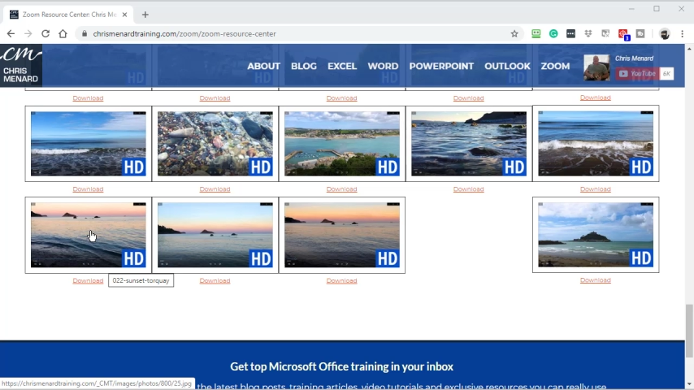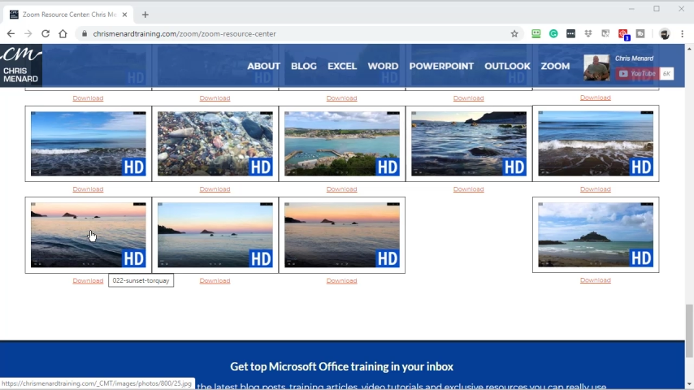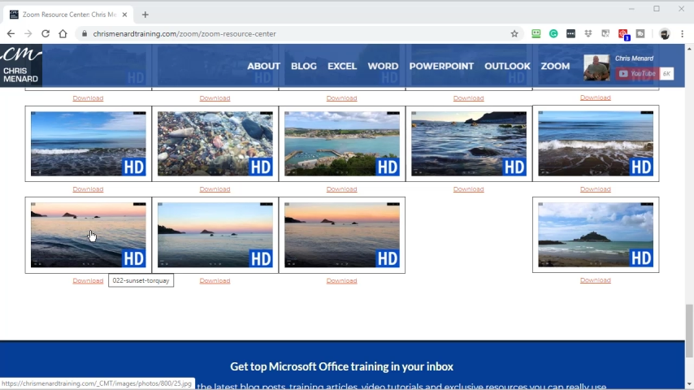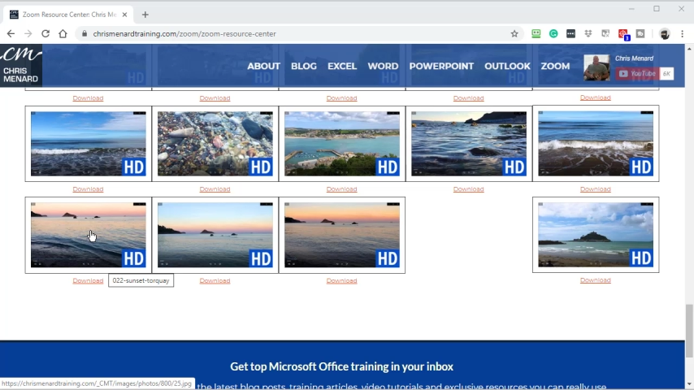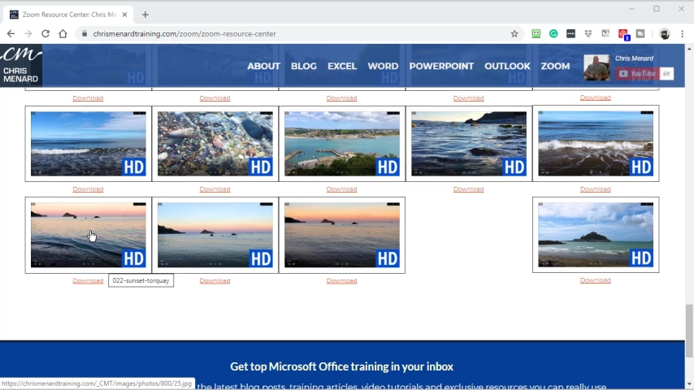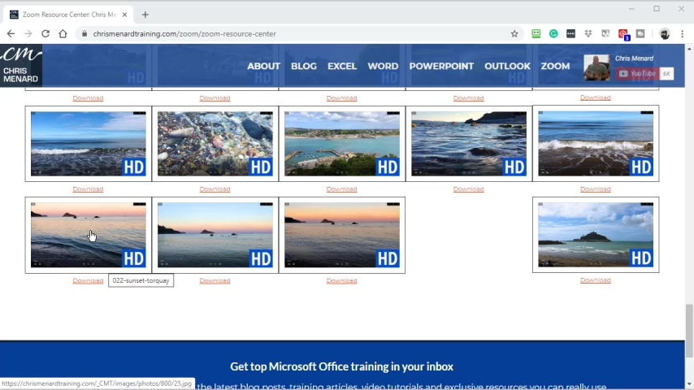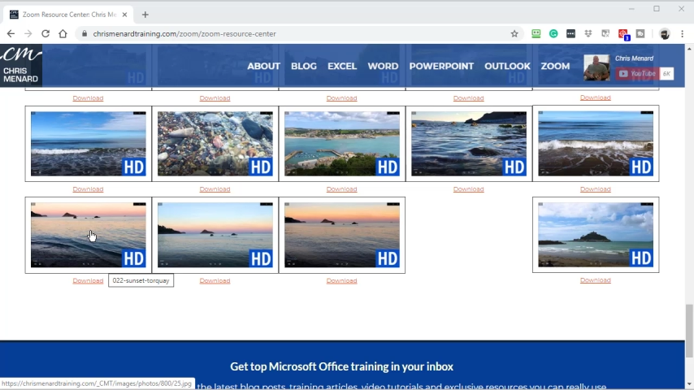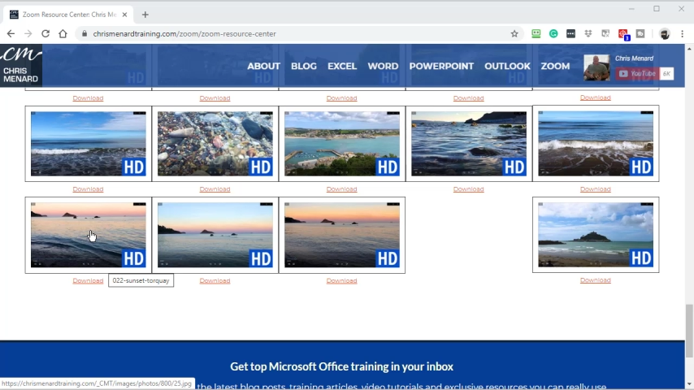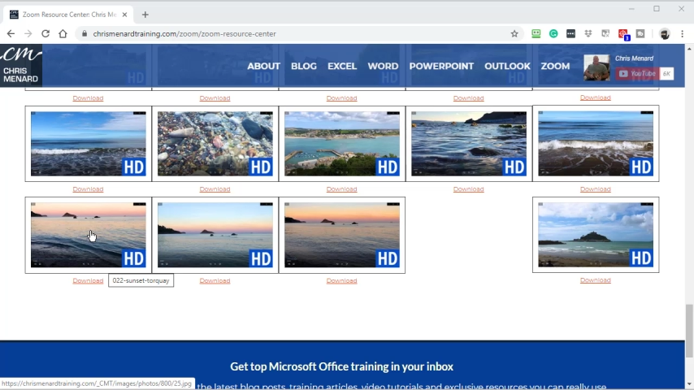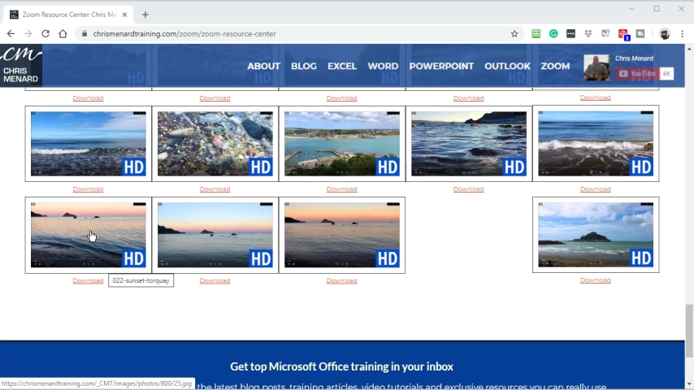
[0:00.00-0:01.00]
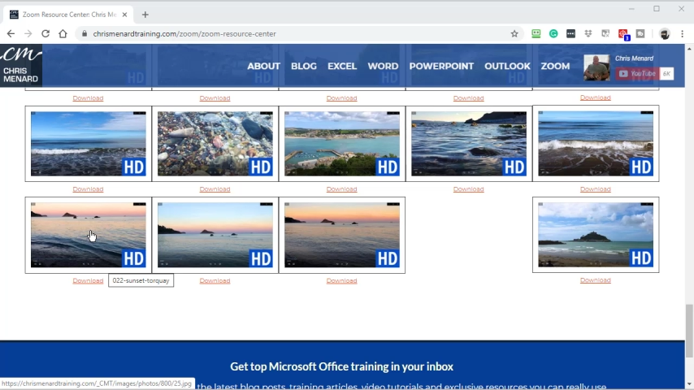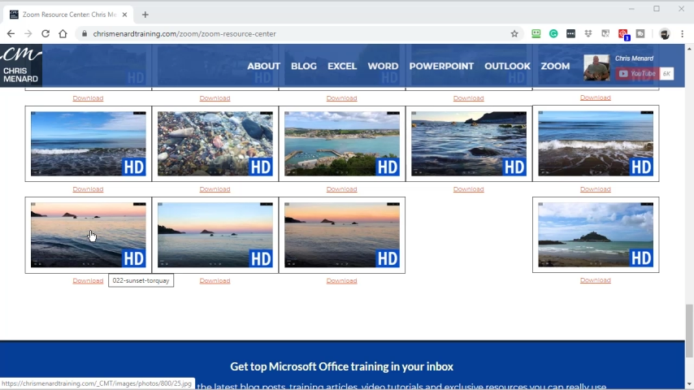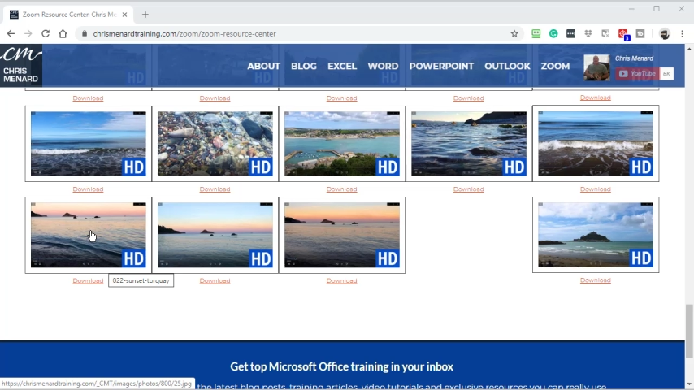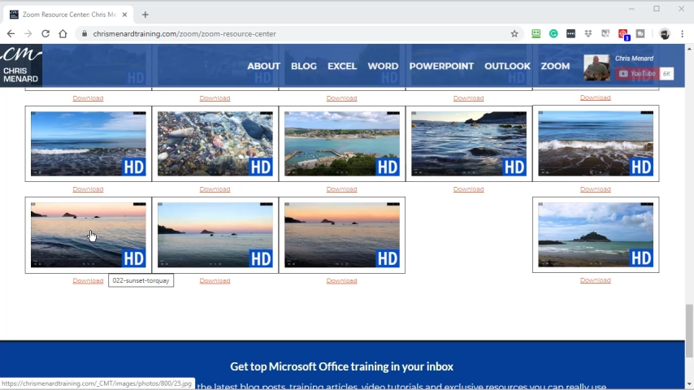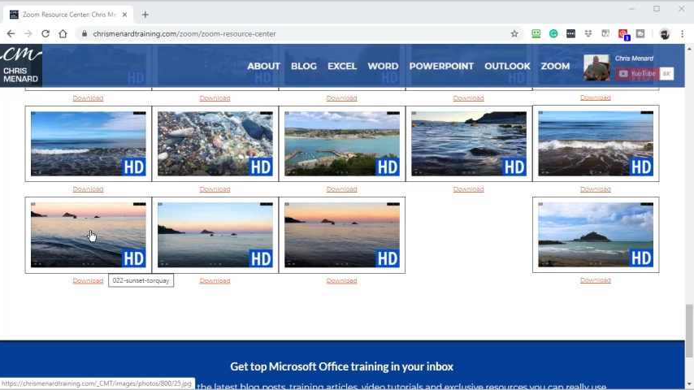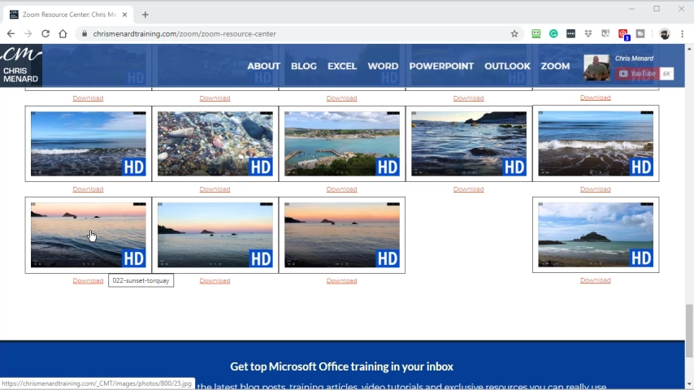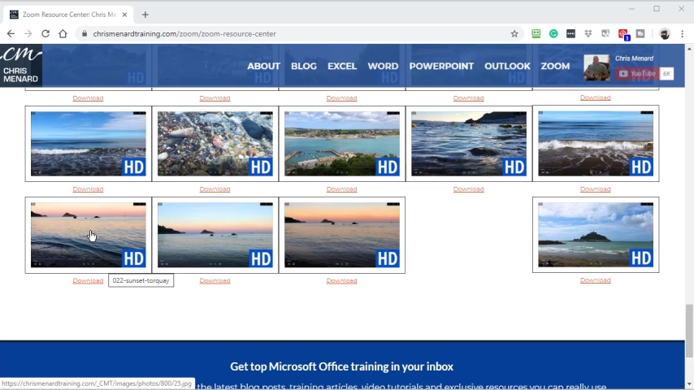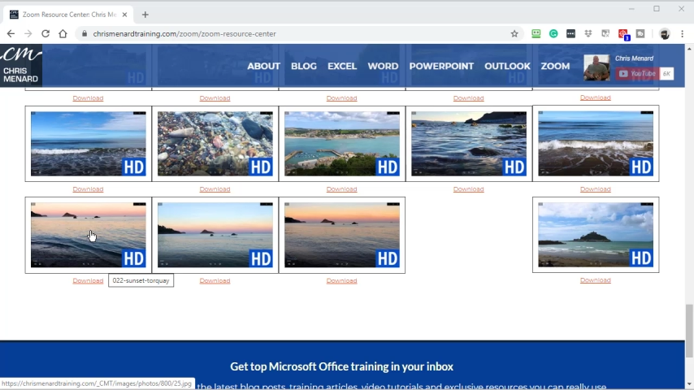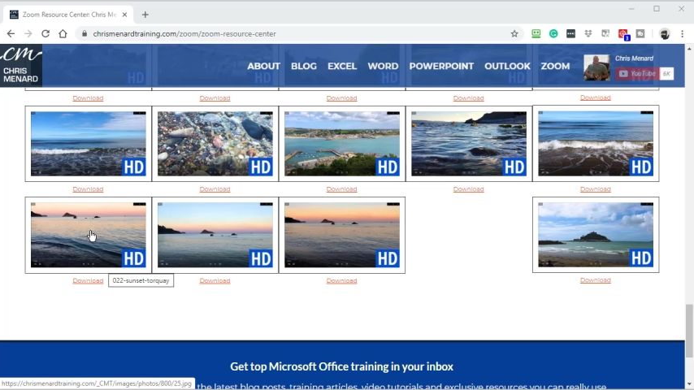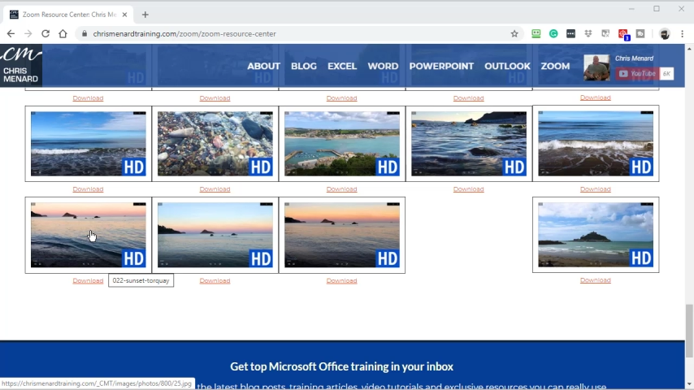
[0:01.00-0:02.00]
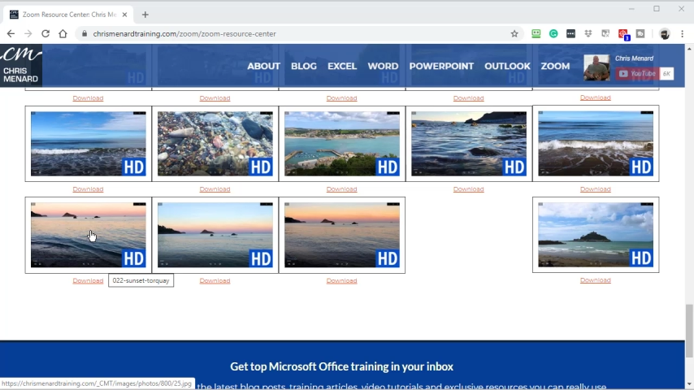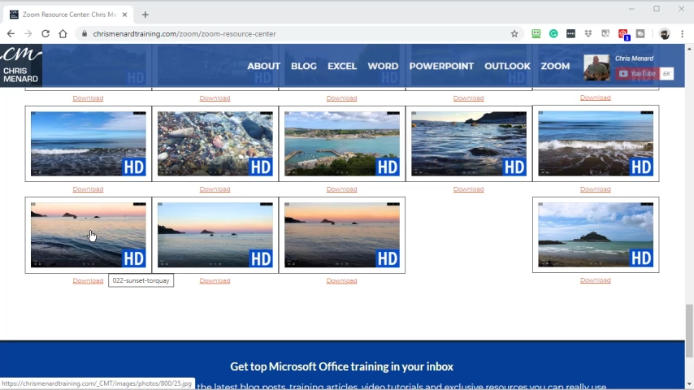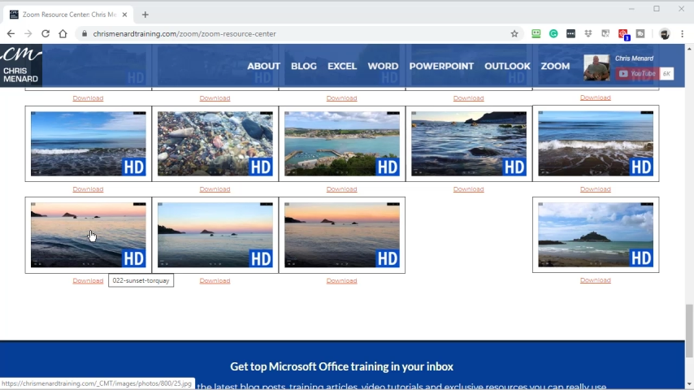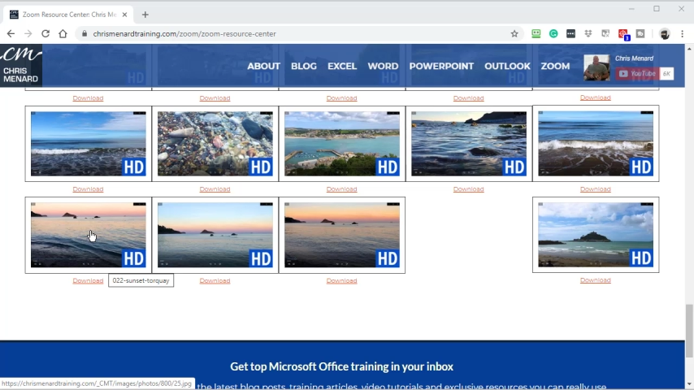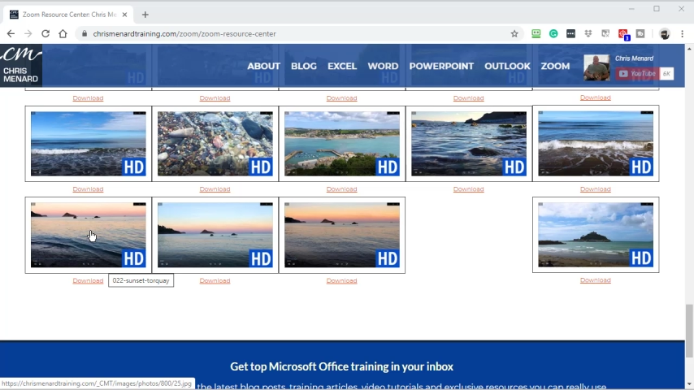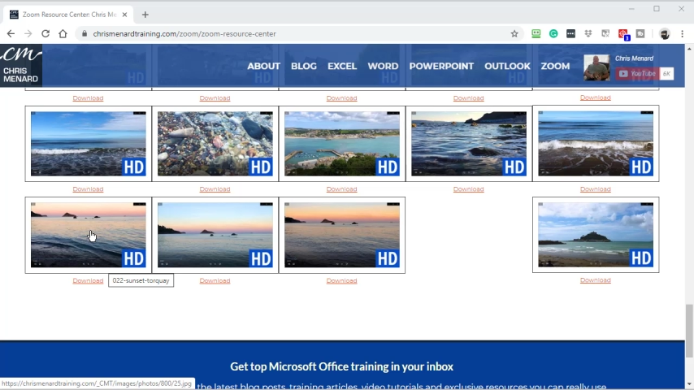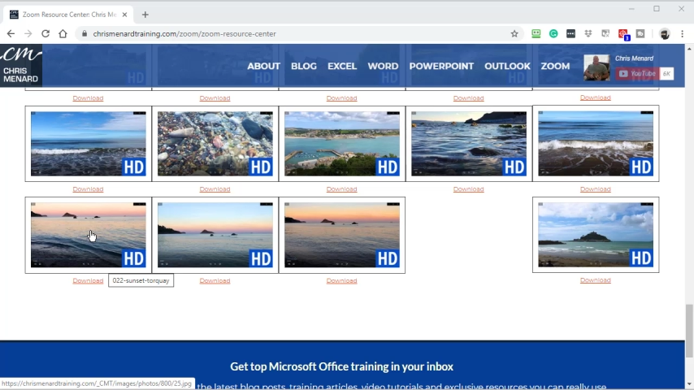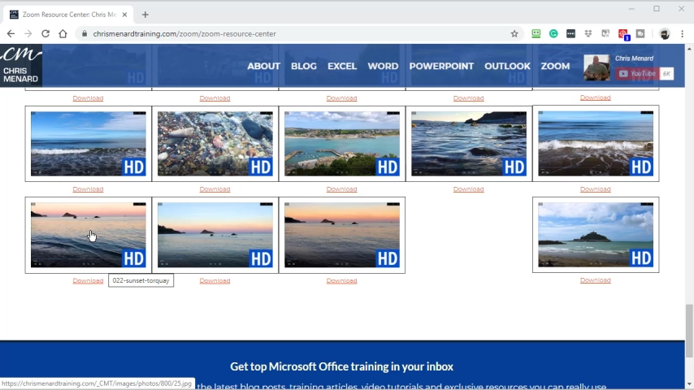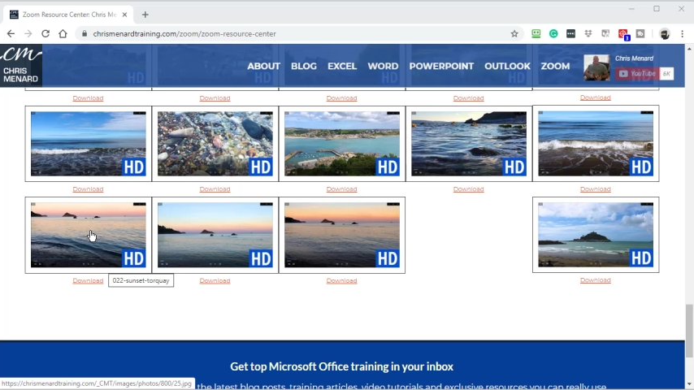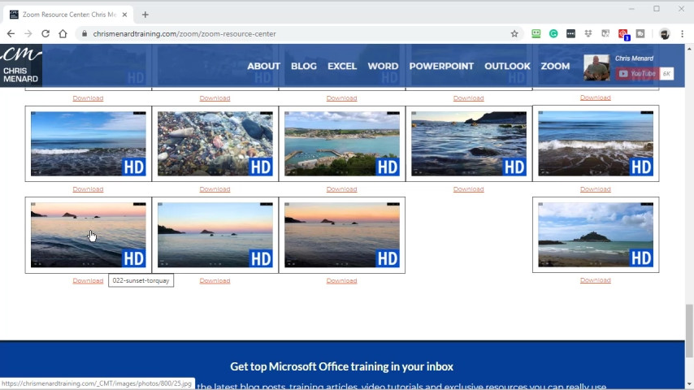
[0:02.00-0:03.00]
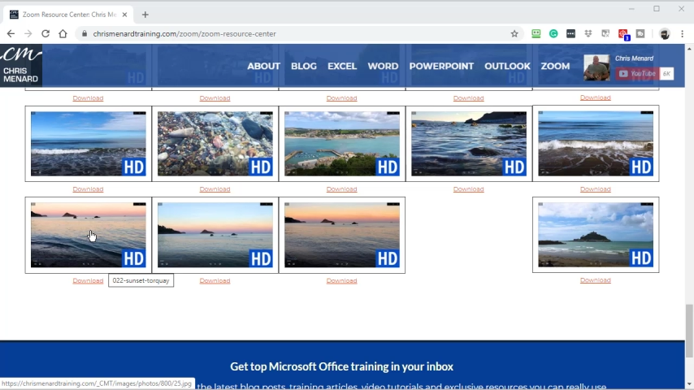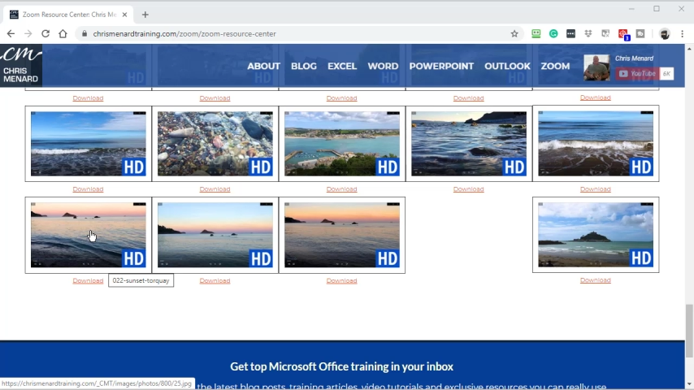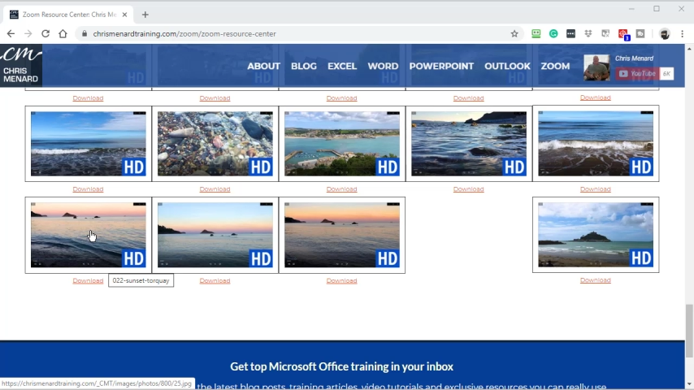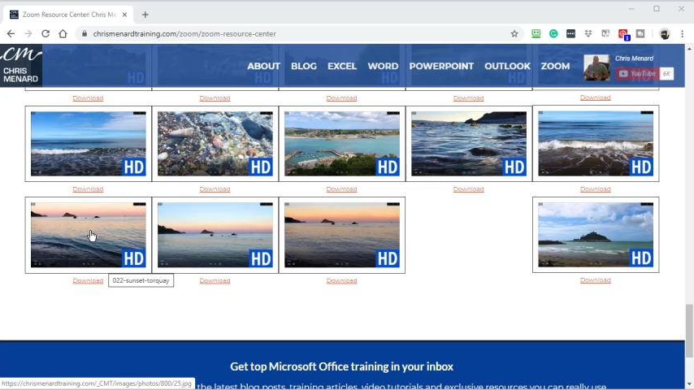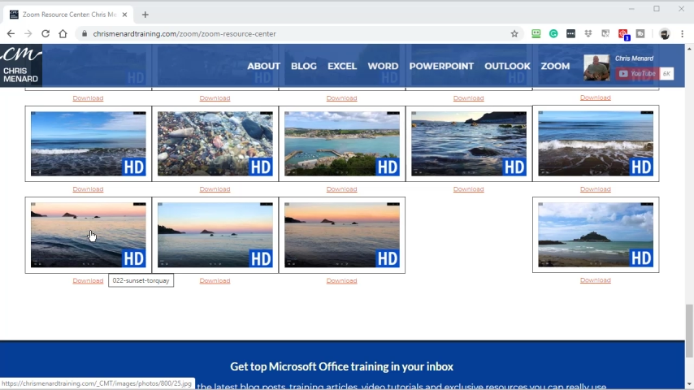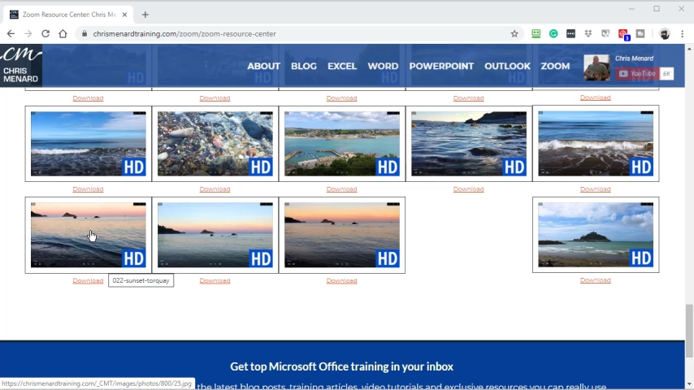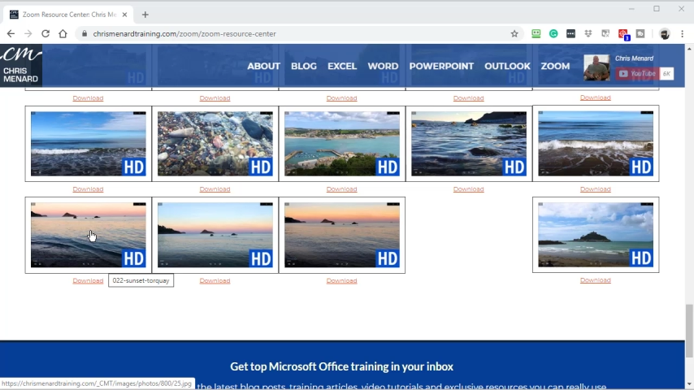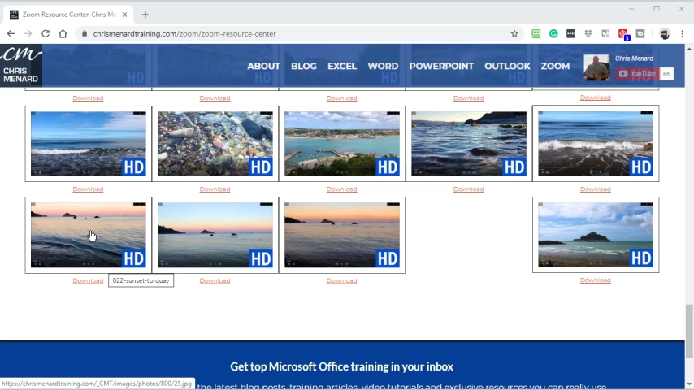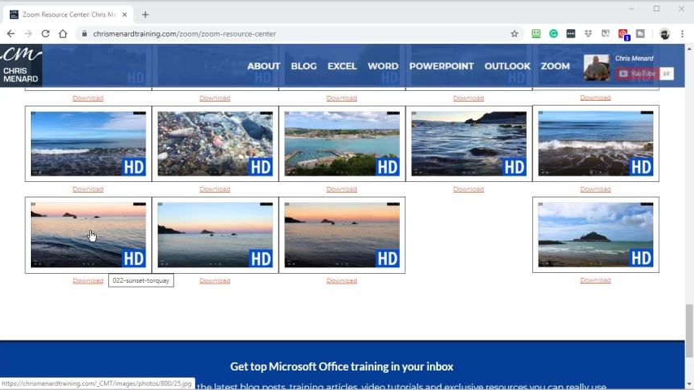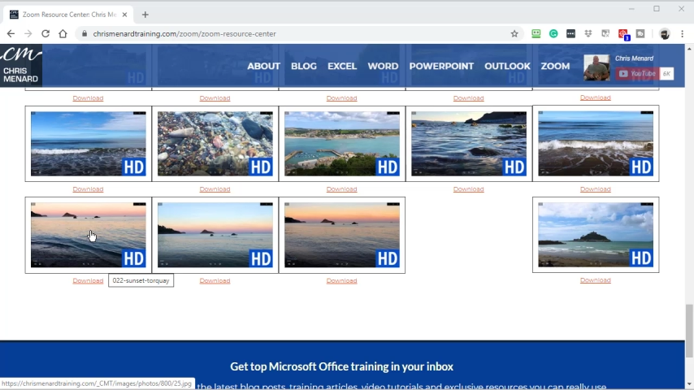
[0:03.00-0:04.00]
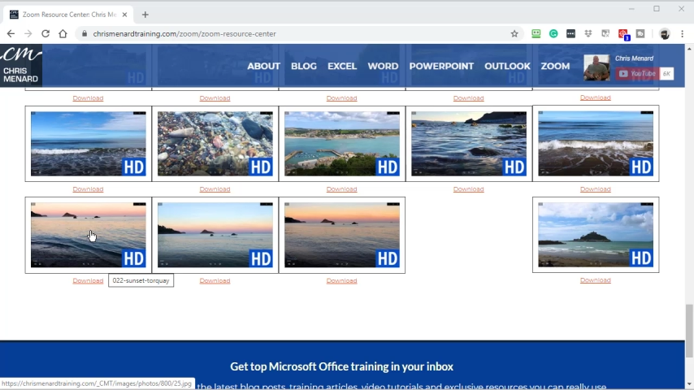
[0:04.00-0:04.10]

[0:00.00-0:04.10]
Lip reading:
Nobody's mouth can be seen.